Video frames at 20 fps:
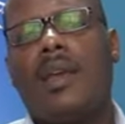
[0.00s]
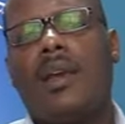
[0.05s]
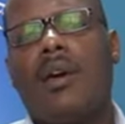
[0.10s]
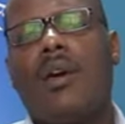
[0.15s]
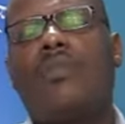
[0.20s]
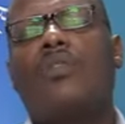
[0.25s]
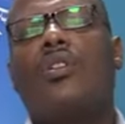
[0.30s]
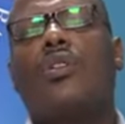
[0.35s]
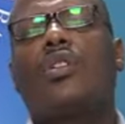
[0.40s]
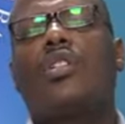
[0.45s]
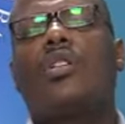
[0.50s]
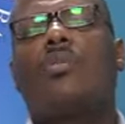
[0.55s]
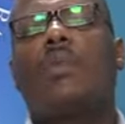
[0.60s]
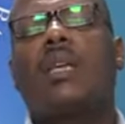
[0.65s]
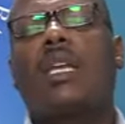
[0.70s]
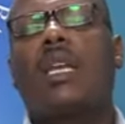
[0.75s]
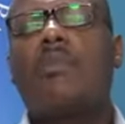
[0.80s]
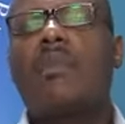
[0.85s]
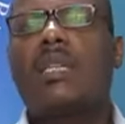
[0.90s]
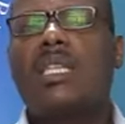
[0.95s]
Of course, she
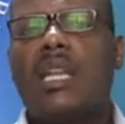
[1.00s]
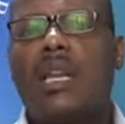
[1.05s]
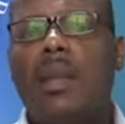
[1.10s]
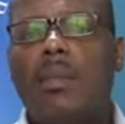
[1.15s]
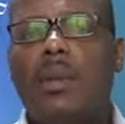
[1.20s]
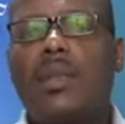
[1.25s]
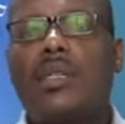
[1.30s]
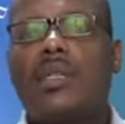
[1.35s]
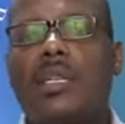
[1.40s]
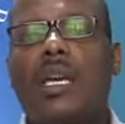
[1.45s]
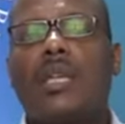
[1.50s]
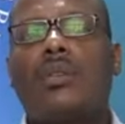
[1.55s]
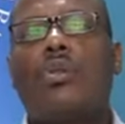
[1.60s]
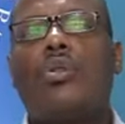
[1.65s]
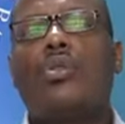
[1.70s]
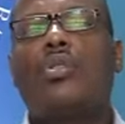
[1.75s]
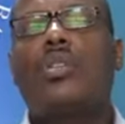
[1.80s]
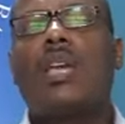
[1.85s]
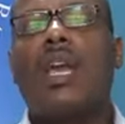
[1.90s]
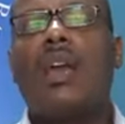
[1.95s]
became a celebrity that
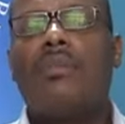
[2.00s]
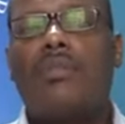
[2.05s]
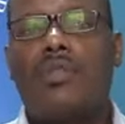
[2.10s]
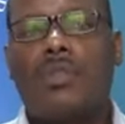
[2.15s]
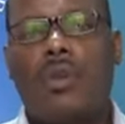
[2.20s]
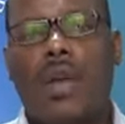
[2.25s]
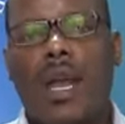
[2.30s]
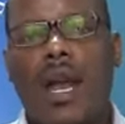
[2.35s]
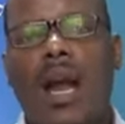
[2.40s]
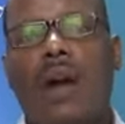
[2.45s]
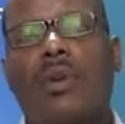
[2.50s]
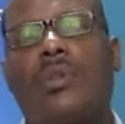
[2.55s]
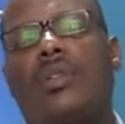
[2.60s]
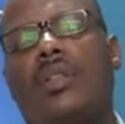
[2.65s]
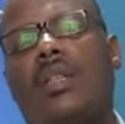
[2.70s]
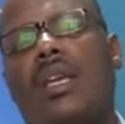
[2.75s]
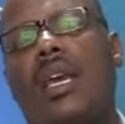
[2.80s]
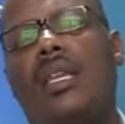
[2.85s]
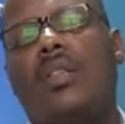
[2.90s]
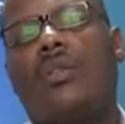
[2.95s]
goes everywhere out
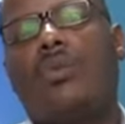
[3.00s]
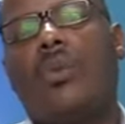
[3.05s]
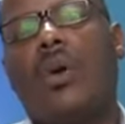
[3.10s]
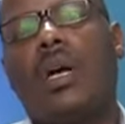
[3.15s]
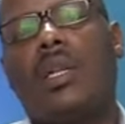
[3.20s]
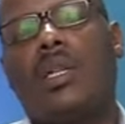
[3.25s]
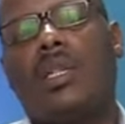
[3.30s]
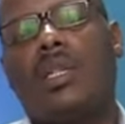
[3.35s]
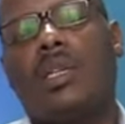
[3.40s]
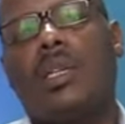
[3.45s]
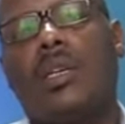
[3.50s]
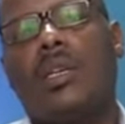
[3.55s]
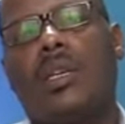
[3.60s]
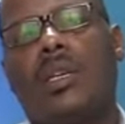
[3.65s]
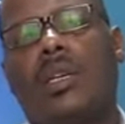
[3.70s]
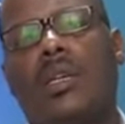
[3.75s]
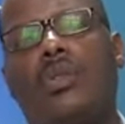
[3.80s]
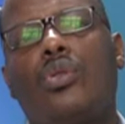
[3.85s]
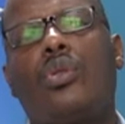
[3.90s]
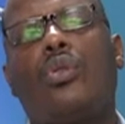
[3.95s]
there in the world
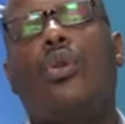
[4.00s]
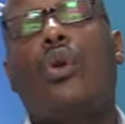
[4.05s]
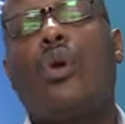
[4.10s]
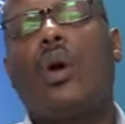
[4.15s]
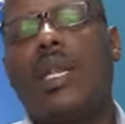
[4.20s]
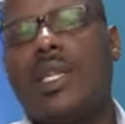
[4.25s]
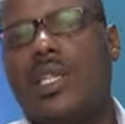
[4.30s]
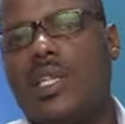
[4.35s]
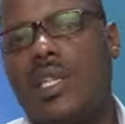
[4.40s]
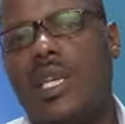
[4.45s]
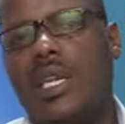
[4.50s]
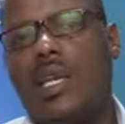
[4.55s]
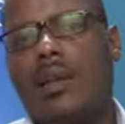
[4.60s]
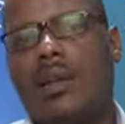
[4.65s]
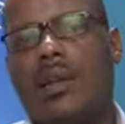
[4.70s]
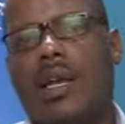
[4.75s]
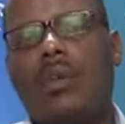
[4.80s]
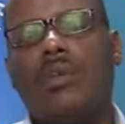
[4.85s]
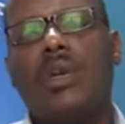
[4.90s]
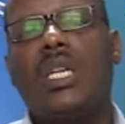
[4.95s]
to go and
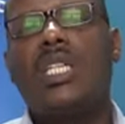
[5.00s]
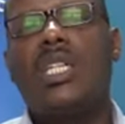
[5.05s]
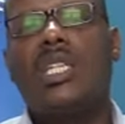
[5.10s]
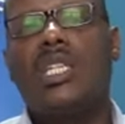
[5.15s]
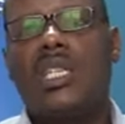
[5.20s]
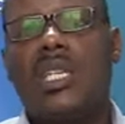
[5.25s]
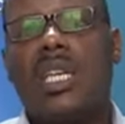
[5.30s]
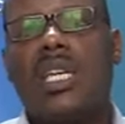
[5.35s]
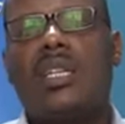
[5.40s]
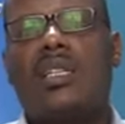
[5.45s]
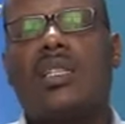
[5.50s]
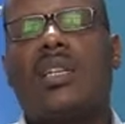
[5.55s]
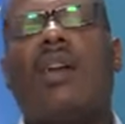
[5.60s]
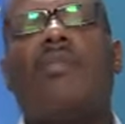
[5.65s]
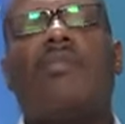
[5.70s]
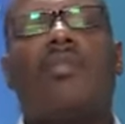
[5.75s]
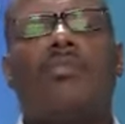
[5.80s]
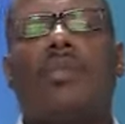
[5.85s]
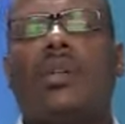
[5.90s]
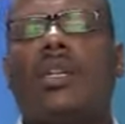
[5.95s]
sing. And when she sings,
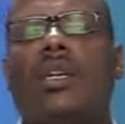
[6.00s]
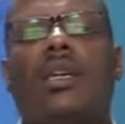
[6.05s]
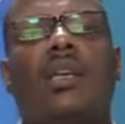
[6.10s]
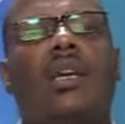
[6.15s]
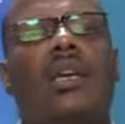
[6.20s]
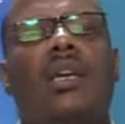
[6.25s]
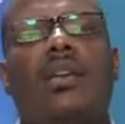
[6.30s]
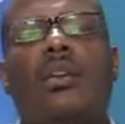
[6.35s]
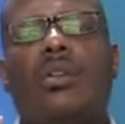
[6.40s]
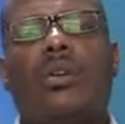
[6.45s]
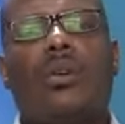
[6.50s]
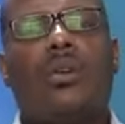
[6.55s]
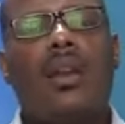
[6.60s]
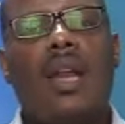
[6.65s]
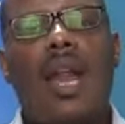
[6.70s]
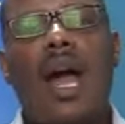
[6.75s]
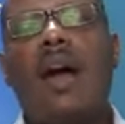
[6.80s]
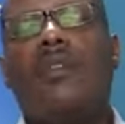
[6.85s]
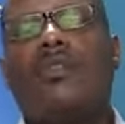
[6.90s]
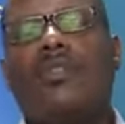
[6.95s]
everybody, you know,
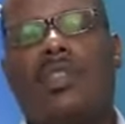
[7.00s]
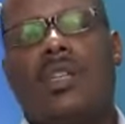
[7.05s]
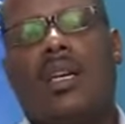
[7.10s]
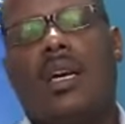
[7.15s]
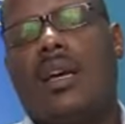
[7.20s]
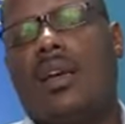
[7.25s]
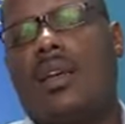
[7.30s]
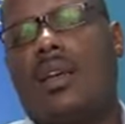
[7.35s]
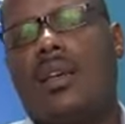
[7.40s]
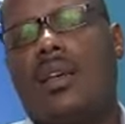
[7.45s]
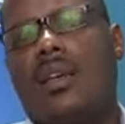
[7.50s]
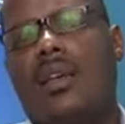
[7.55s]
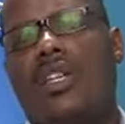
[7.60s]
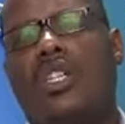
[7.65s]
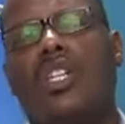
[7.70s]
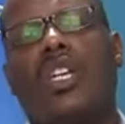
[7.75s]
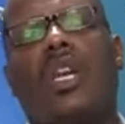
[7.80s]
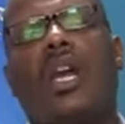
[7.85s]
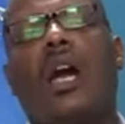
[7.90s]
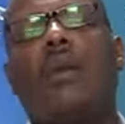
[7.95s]
loves her.
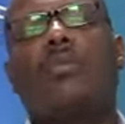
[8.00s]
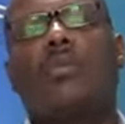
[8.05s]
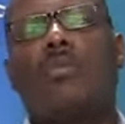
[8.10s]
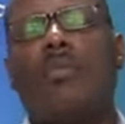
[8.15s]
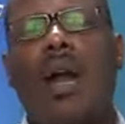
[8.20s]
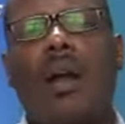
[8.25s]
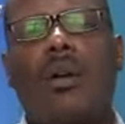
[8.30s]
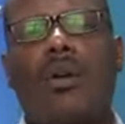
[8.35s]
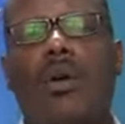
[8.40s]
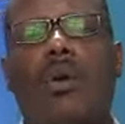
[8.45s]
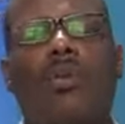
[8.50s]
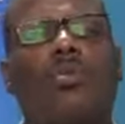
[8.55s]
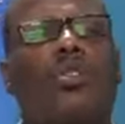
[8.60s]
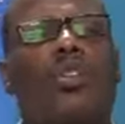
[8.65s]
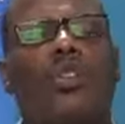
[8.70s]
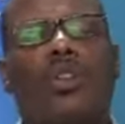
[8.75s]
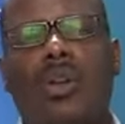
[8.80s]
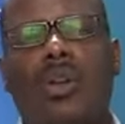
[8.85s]
She comes back home, she